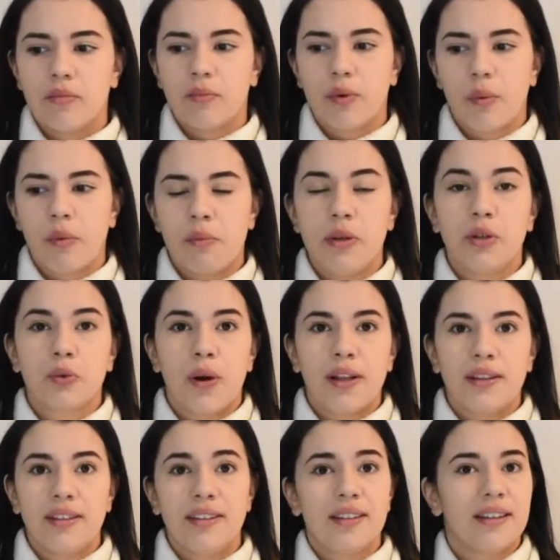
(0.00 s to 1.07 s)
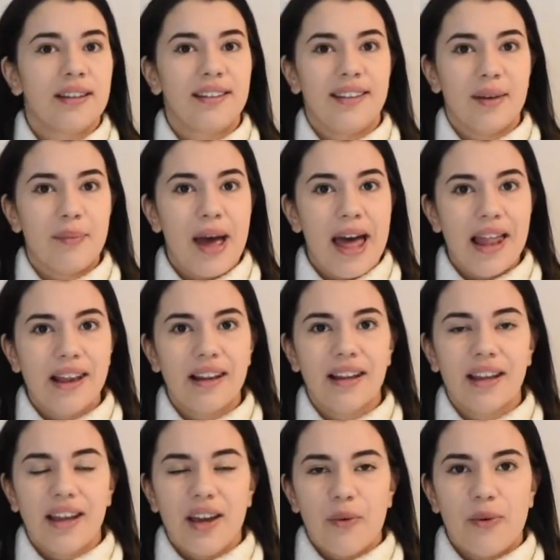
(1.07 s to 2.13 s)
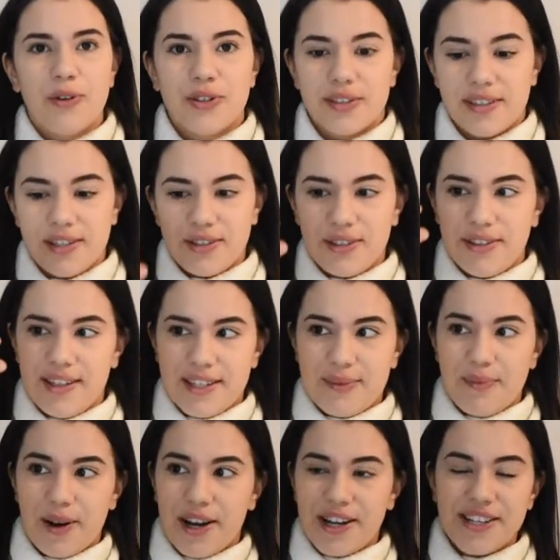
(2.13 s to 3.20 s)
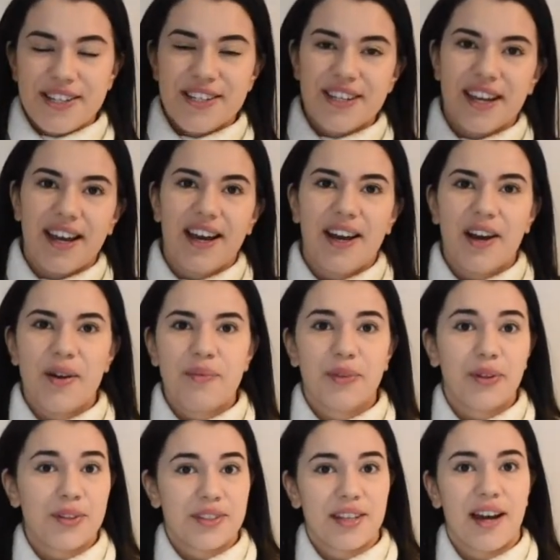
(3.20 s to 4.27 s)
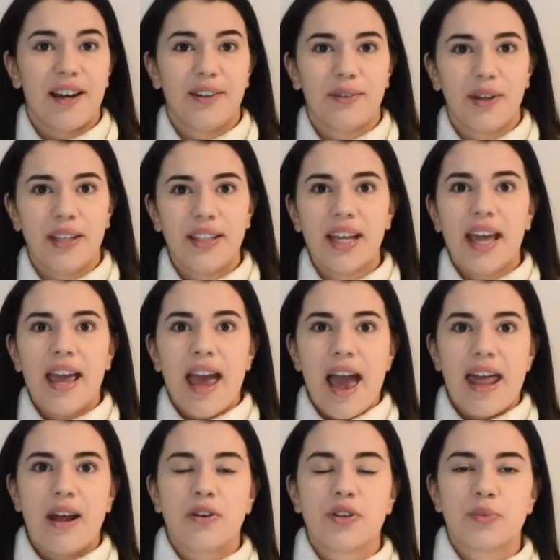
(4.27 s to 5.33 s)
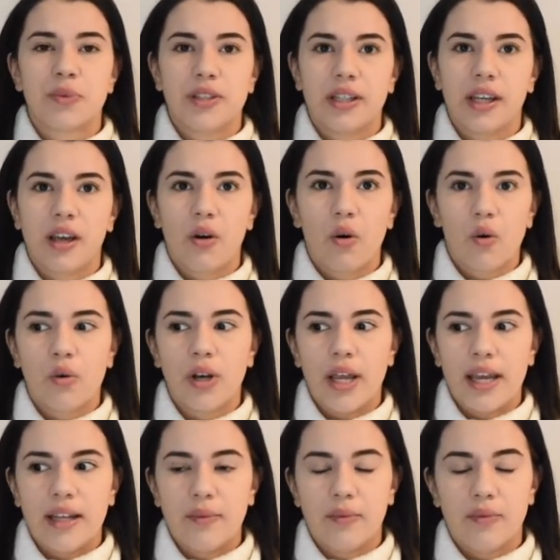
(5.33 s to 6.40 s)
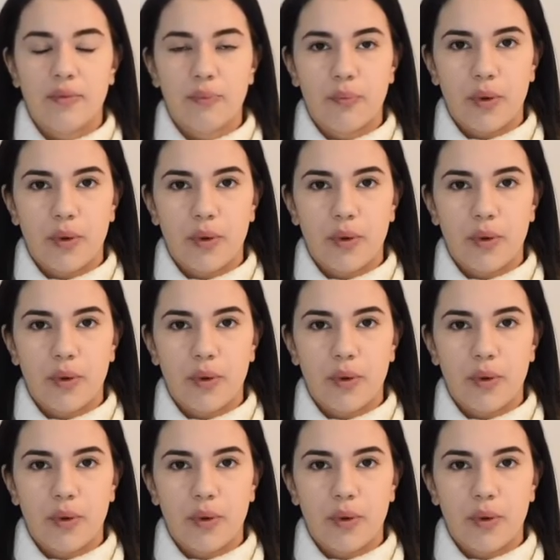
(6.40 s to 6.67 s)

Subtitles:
probably 20-30 ml, which is literally this much to start with, and I was putting it all in